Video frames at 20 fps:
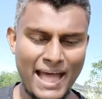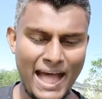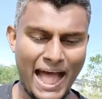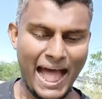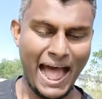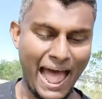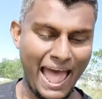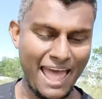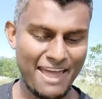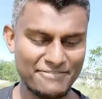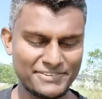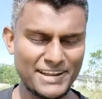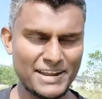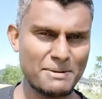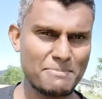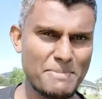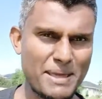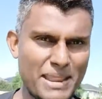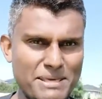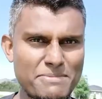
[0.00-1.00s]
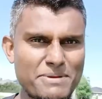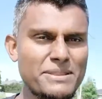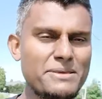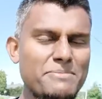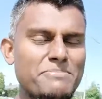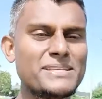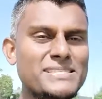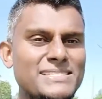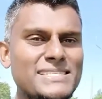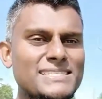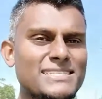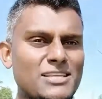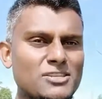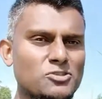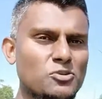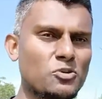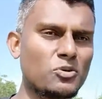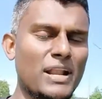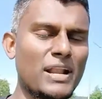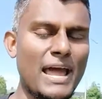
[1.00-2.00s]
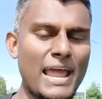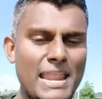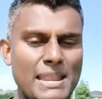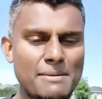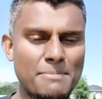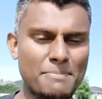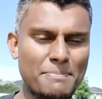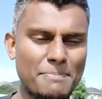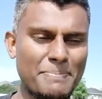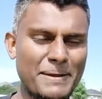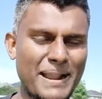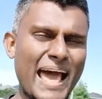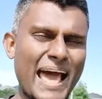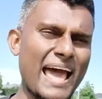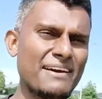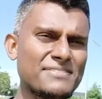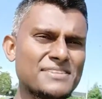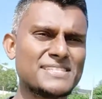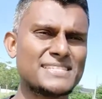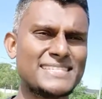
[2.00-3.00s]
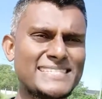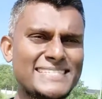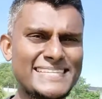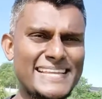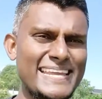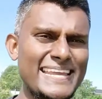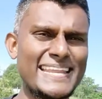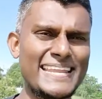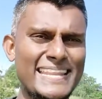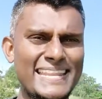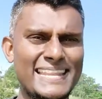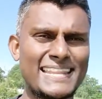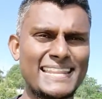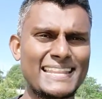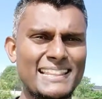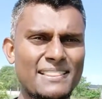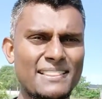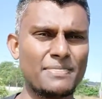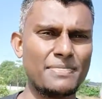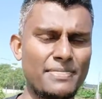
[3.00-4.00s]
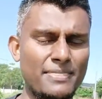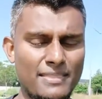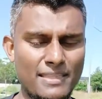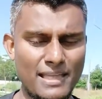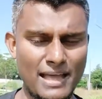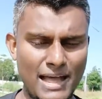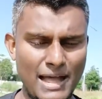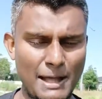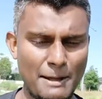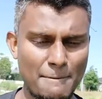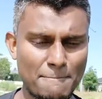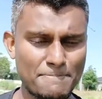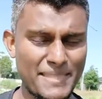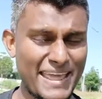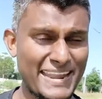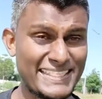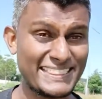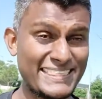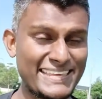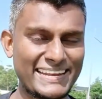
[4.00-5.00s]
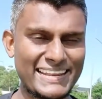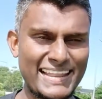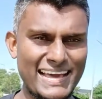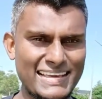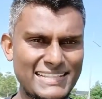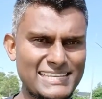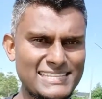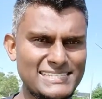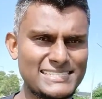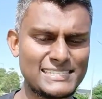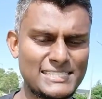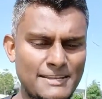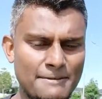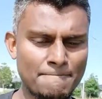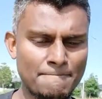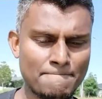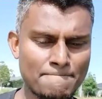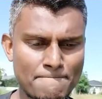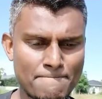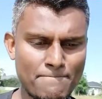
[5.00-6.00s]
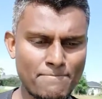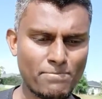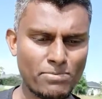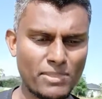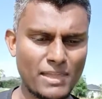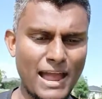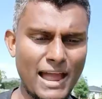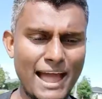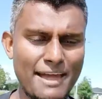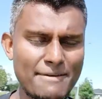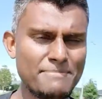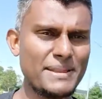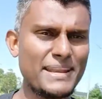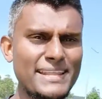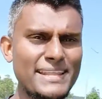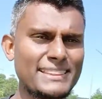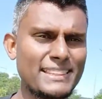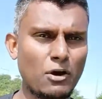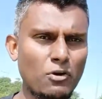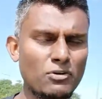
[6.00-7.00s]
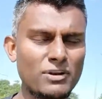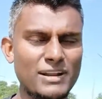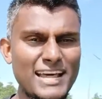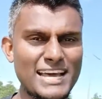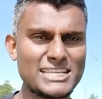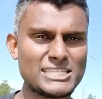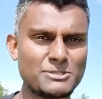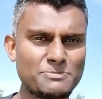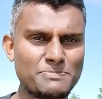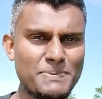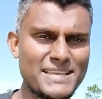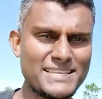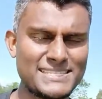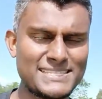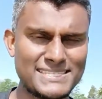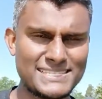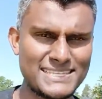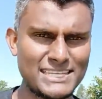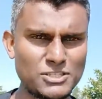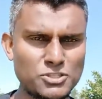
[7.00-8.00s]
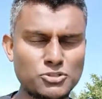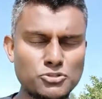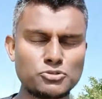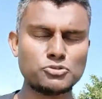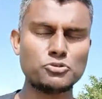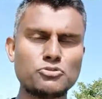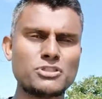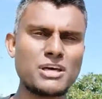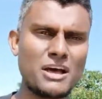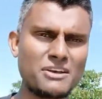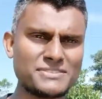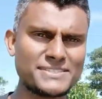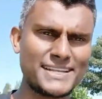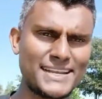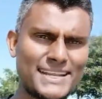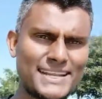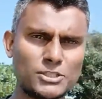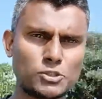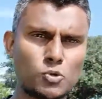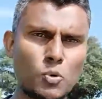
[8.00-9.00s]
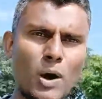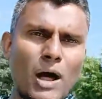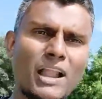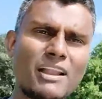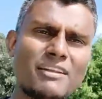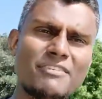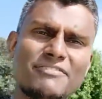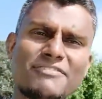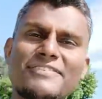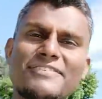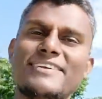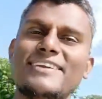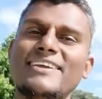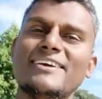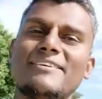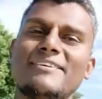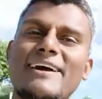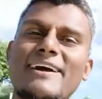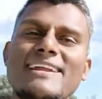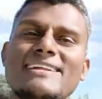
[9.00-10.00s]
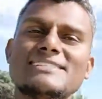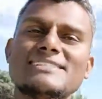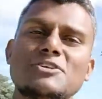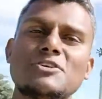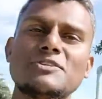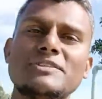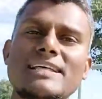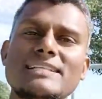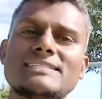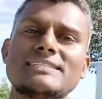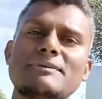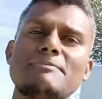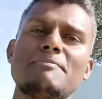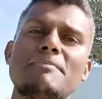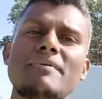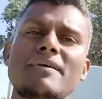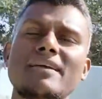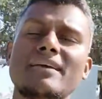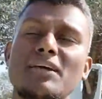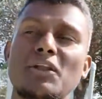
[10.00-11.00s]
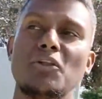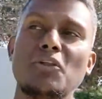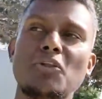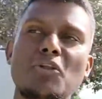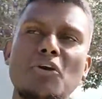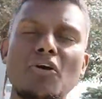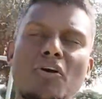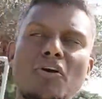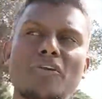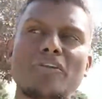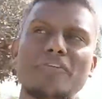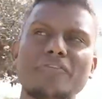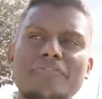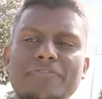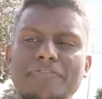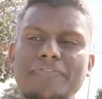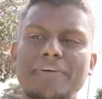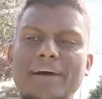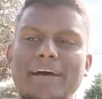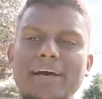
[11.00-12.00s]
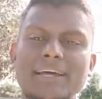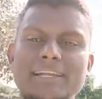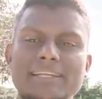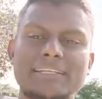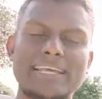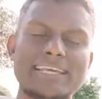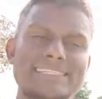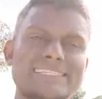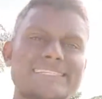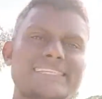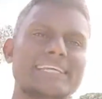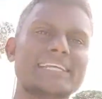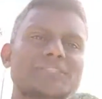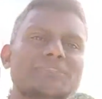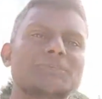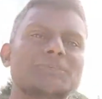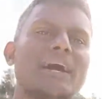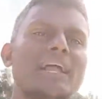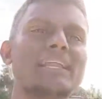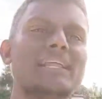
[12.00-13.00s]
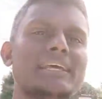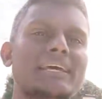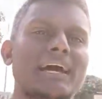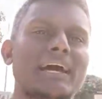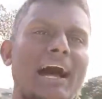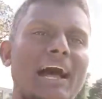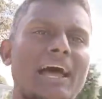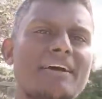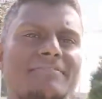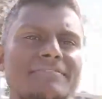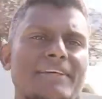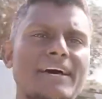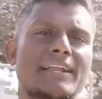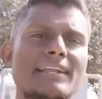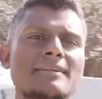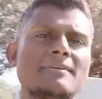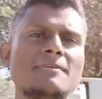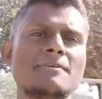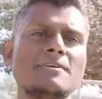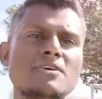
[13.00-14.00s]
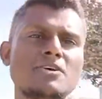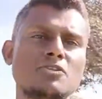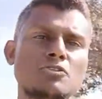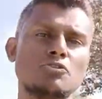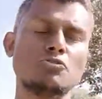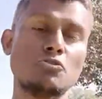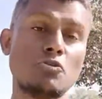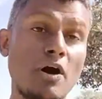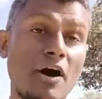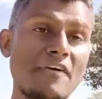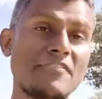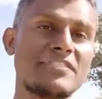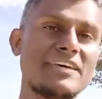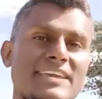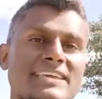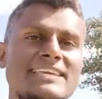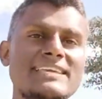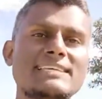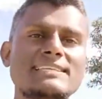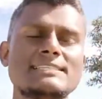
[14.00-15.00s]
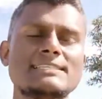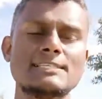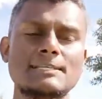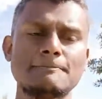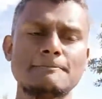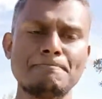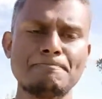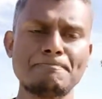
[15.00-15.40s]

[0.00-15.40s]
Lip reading: I have done many businesses online, but I haven't seen anything like this. I have been in the online space since 2012, right? So that's a lot of testing and trialing I have done throughout the years.